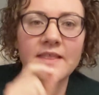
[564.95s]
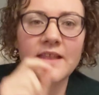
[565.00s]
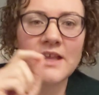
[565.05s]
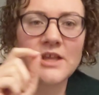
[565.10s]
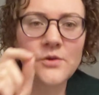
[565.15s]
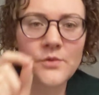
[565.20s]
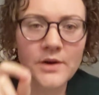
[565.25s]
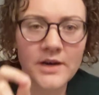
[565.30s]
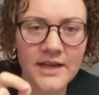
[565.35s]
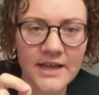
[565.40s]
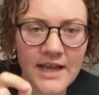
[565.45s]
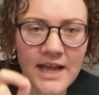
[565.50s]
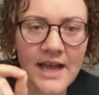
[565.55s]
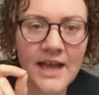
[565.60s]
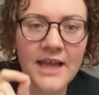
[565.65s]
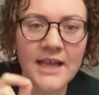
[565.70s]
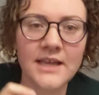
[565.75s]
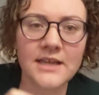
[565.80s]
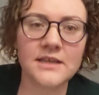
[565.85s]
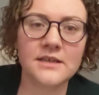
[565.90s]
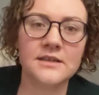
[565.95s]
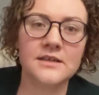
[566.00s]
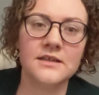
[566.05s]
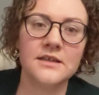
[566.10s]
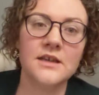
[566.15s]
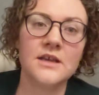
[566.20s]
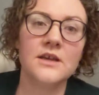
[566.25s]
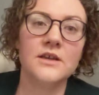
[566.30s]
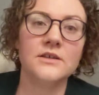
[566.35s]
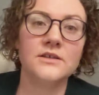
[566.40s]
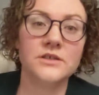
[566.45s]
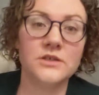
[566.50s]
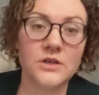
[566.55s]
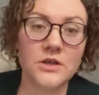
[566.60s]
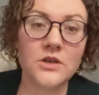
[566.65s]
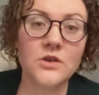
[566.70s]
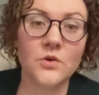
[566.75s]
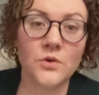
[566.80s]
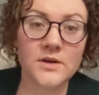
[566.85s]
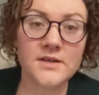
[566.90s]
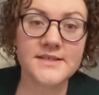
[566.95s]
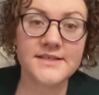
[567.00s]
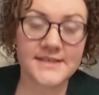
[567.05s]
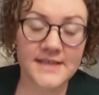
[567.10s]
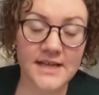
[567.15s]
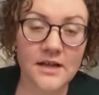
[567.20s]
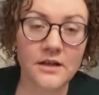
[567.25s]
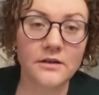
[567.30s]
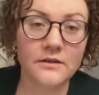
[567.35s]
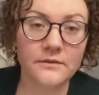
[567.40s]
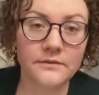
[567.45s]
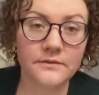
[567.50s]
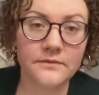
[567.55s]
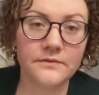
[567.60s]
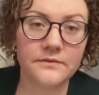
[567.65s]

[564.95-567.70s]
That you are kind to yourself.